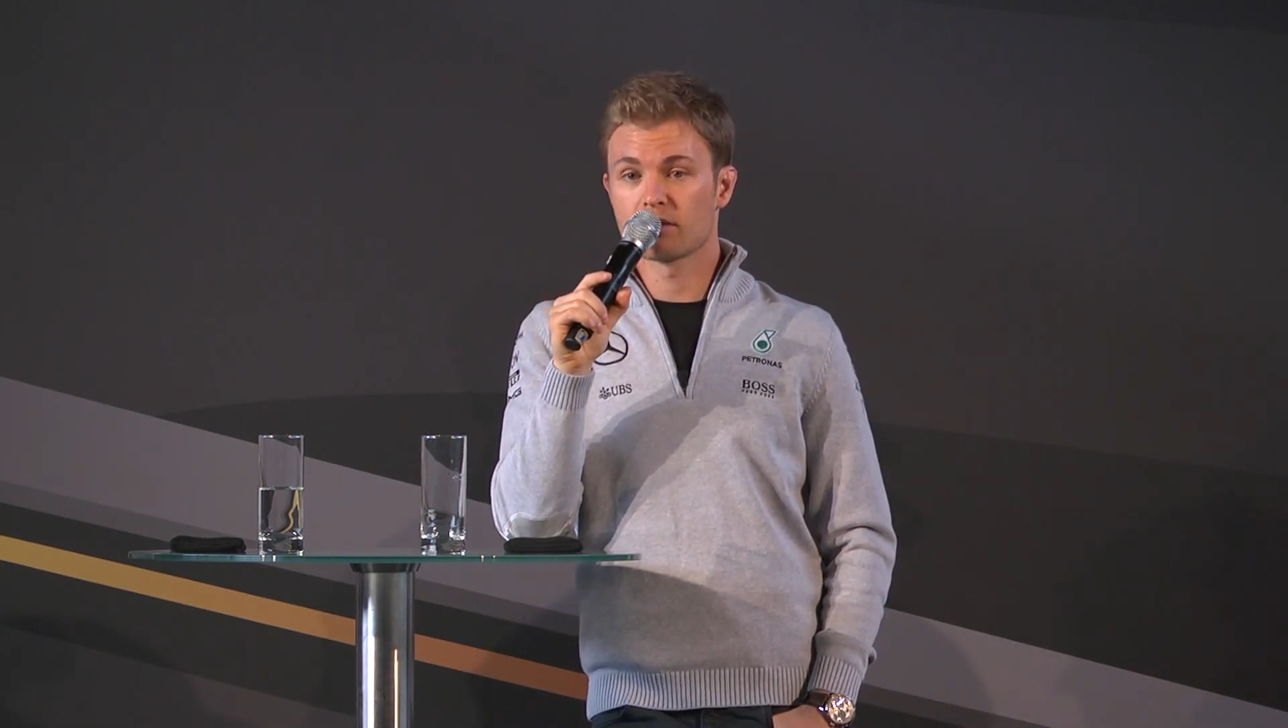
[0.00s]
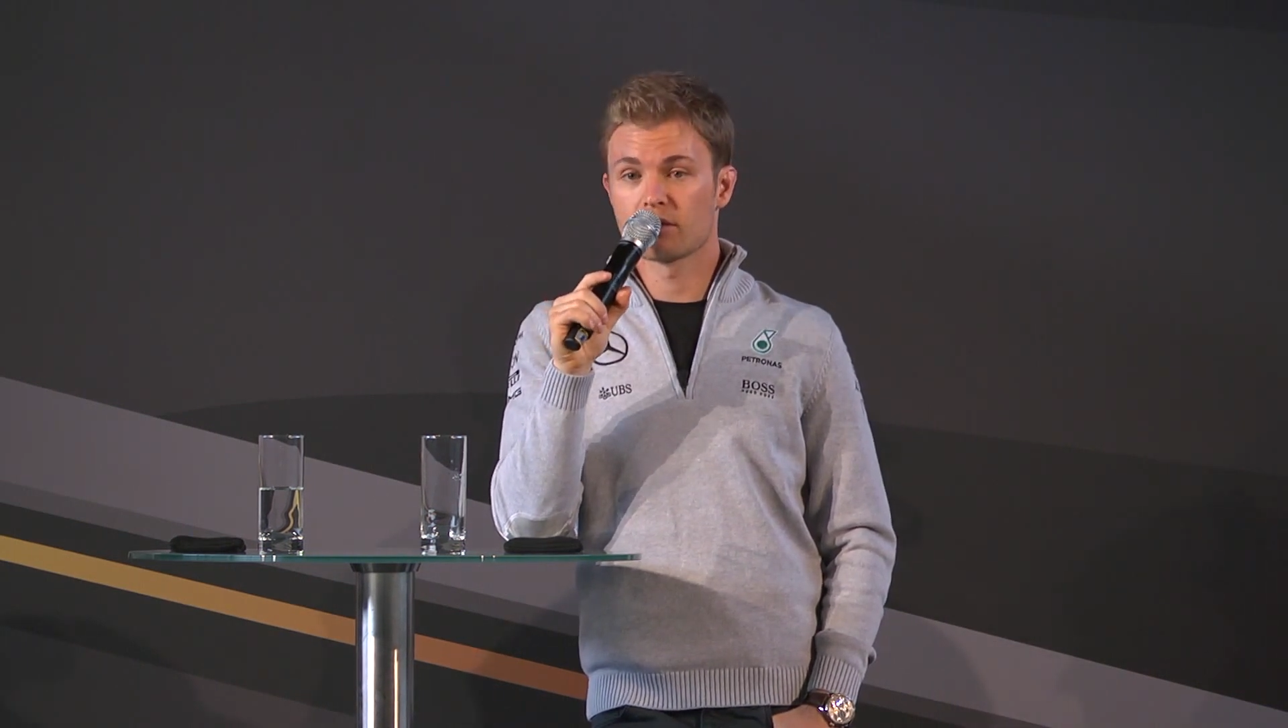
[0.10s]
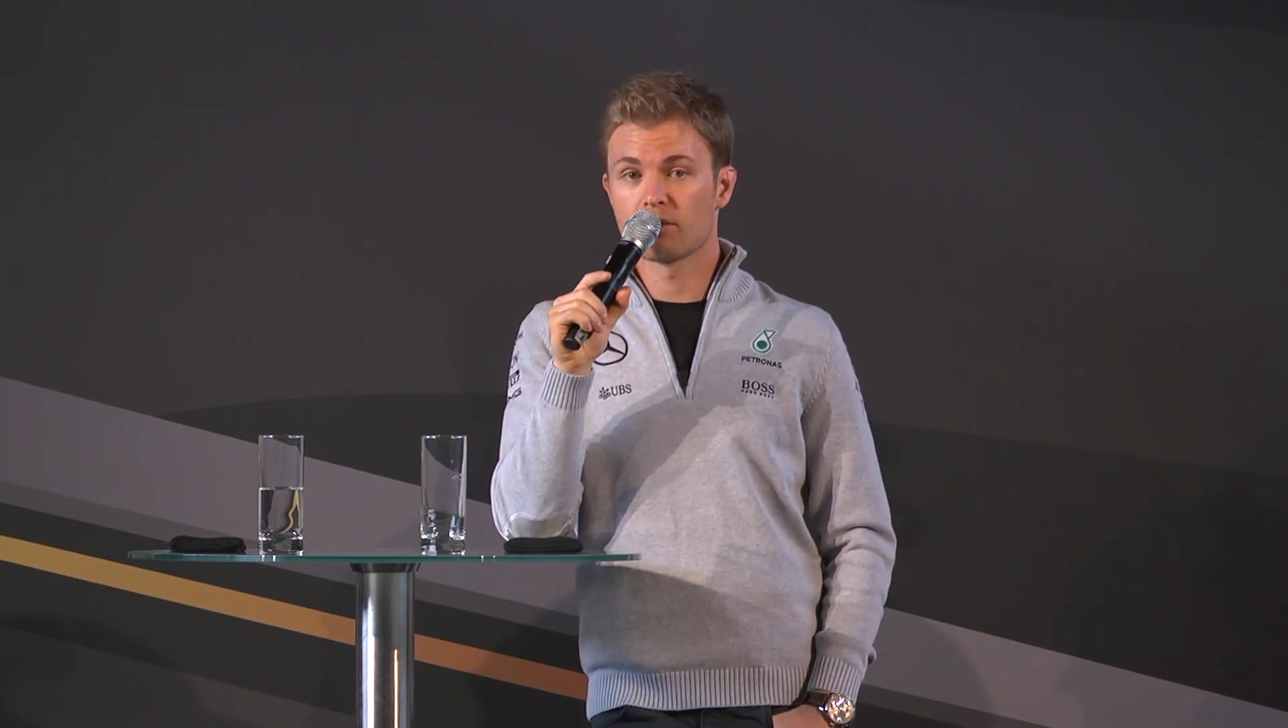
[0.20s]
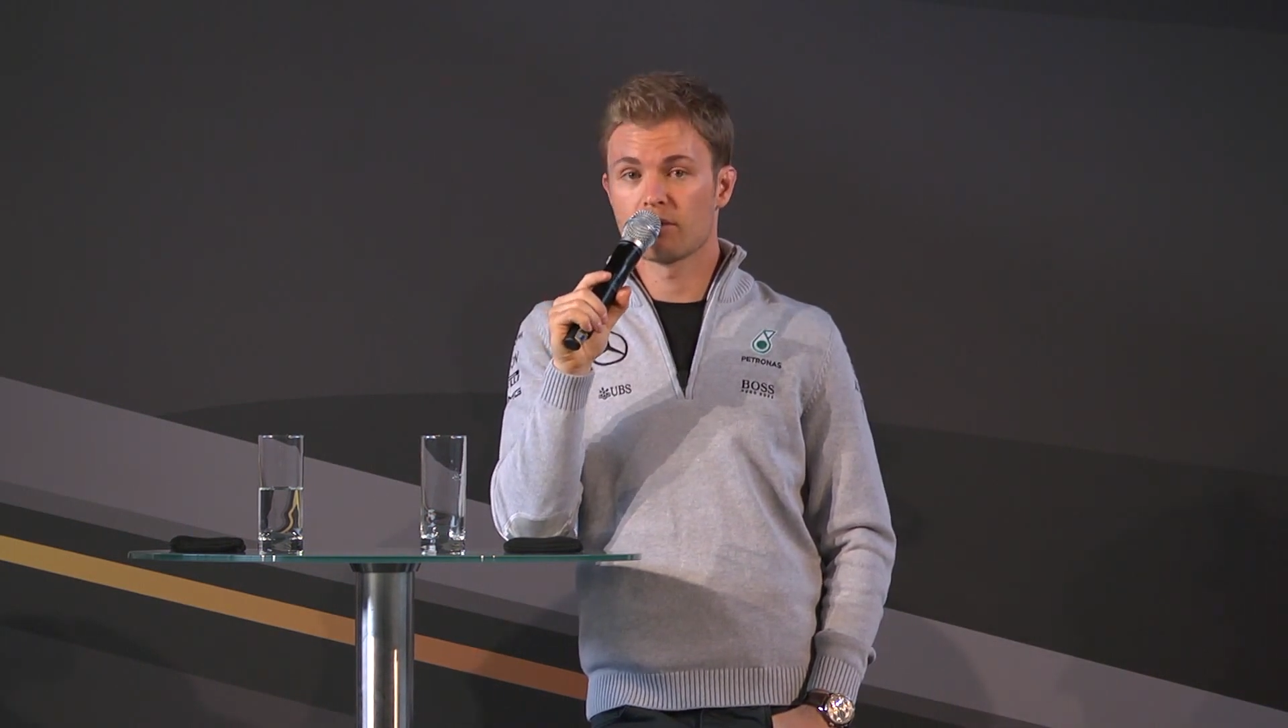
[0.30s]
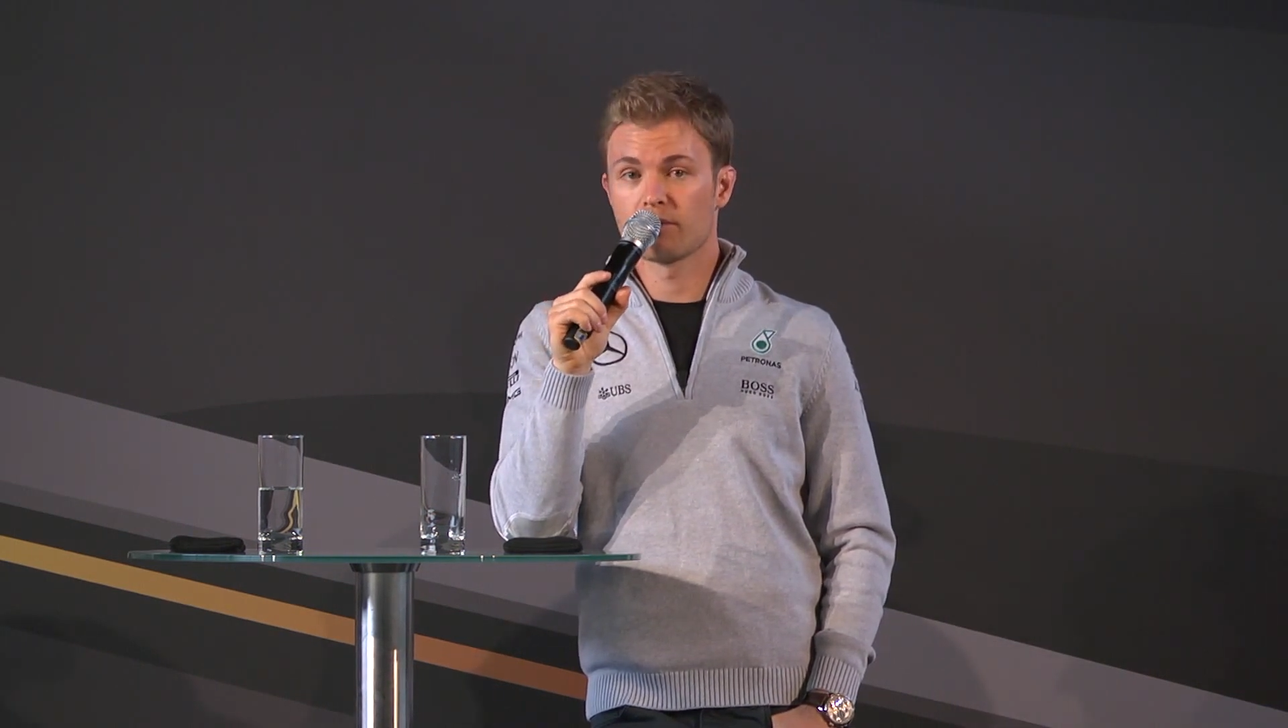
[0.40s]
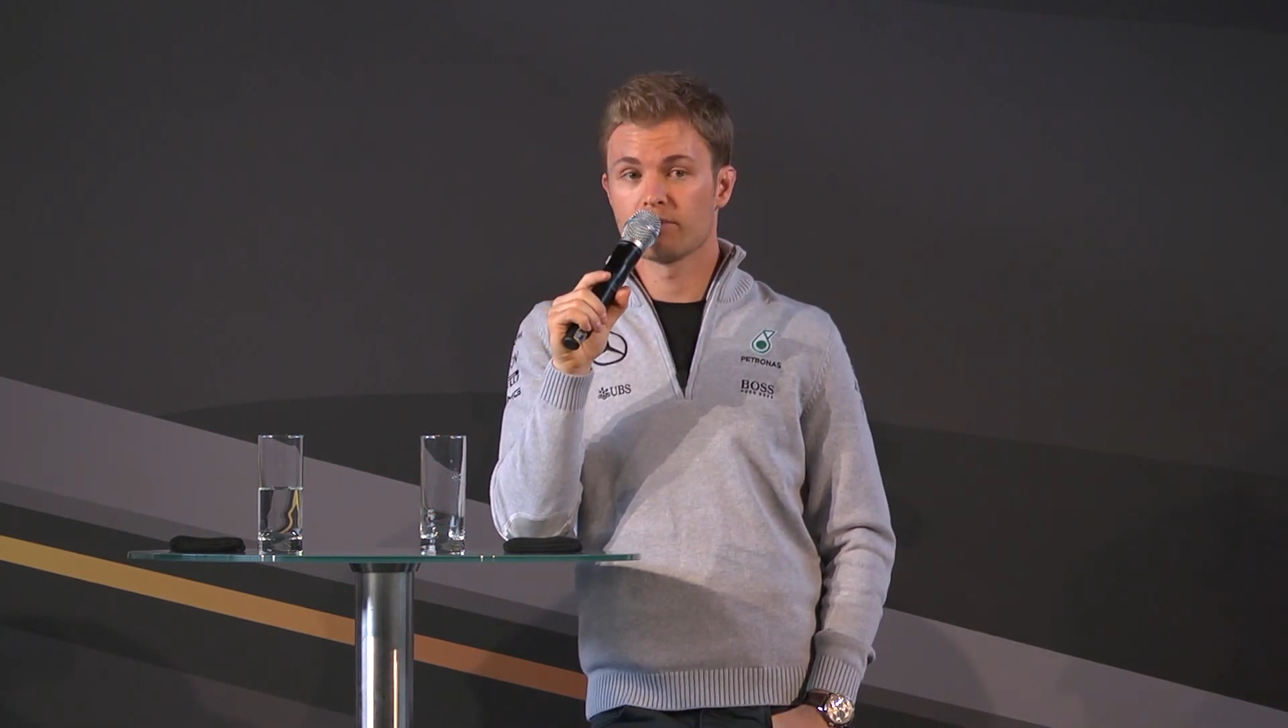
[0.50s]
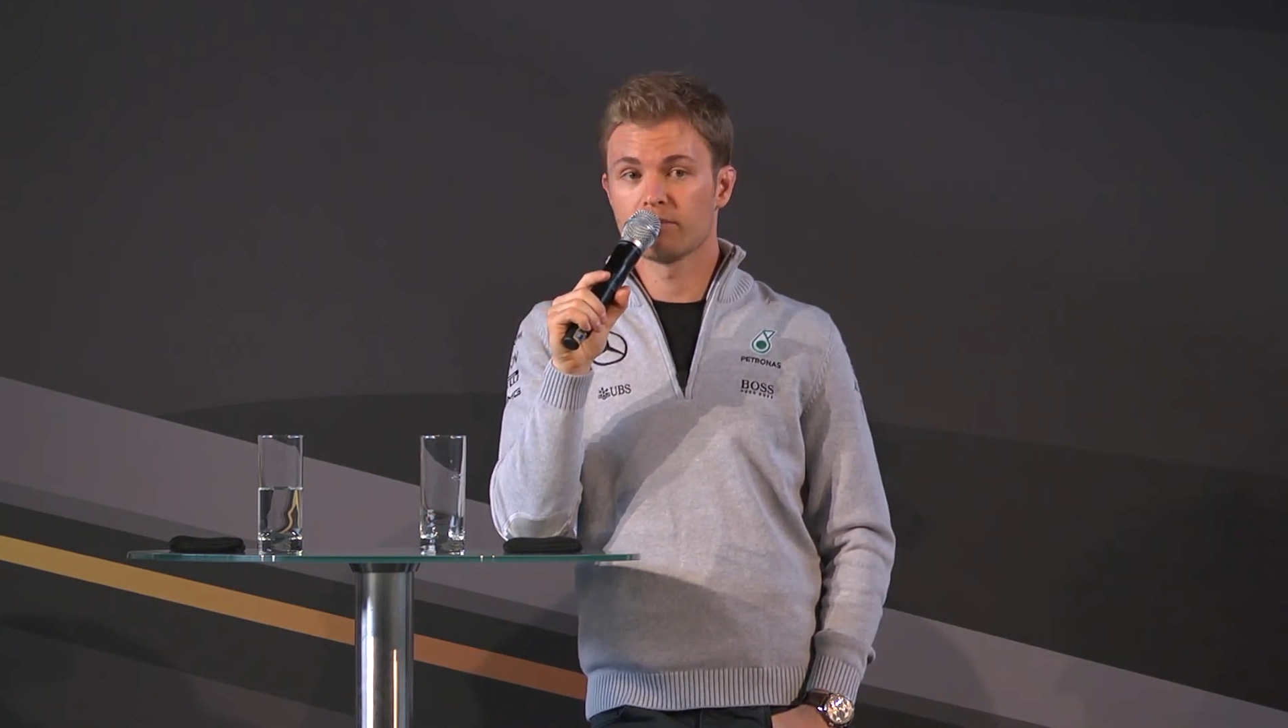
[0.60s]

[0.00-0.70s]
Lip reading: So